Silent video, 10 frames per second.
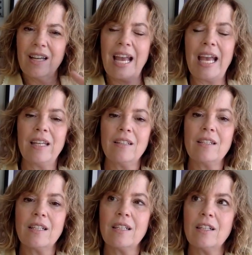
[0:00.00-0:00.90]

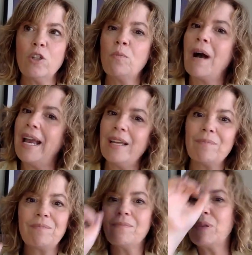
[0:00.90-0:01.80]
And you might
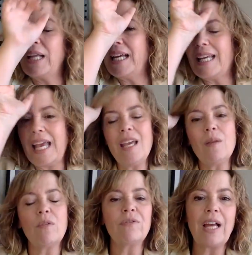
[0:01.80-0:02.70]
play a
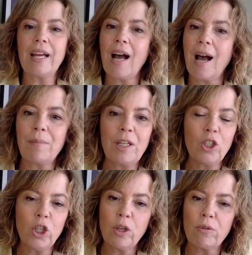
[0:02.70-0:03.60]
game of like, I'm going to
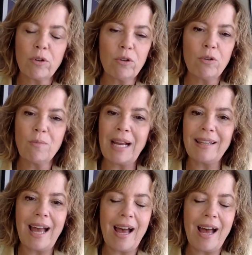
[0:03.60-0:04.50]
look through my
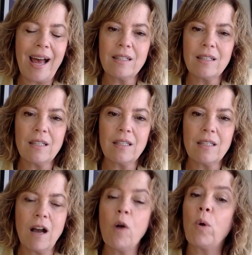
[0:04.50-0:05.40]
last
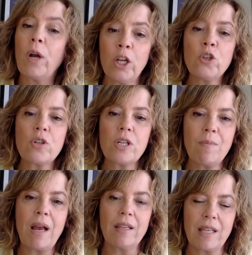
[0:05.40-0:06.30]
100
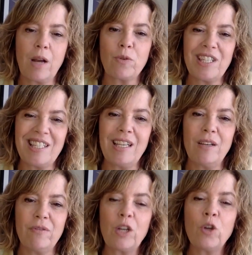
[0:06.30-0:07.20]
emails I
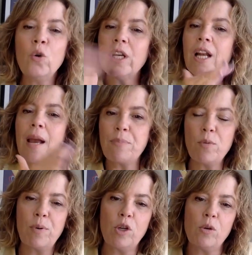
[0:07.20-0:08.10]
received. And who did I poo
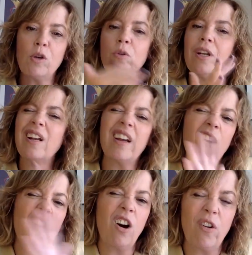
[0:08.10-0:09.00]
poo? Who did I
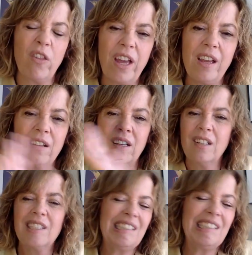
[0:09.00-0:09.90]
go, oh,
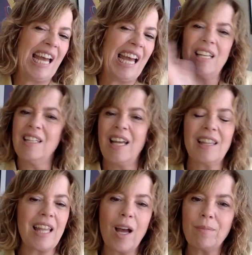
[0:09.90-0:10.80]
nah, not
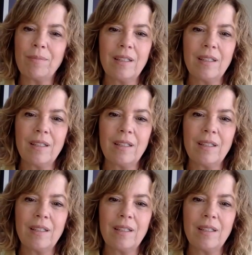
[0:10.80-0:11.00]
them.